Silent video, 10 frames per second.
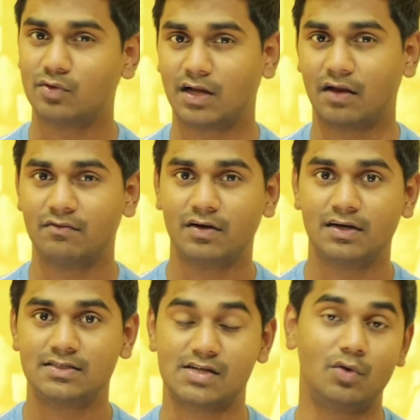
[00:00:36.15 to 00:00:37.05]
would
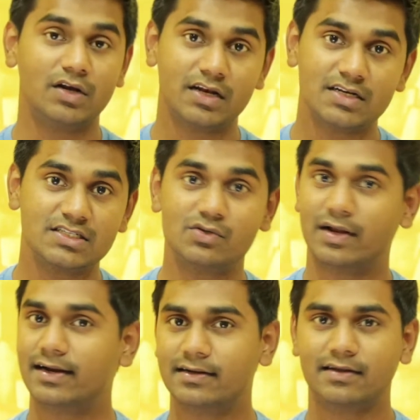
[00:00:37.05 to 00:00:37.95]
convert sound energy to
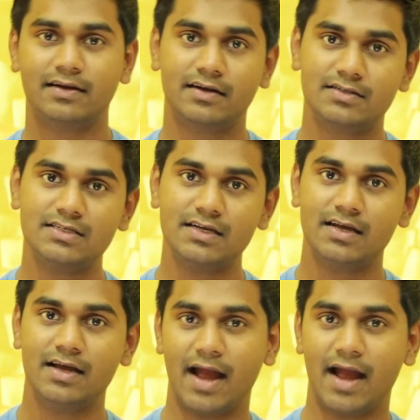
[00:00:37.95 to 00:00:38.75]
electrical energy,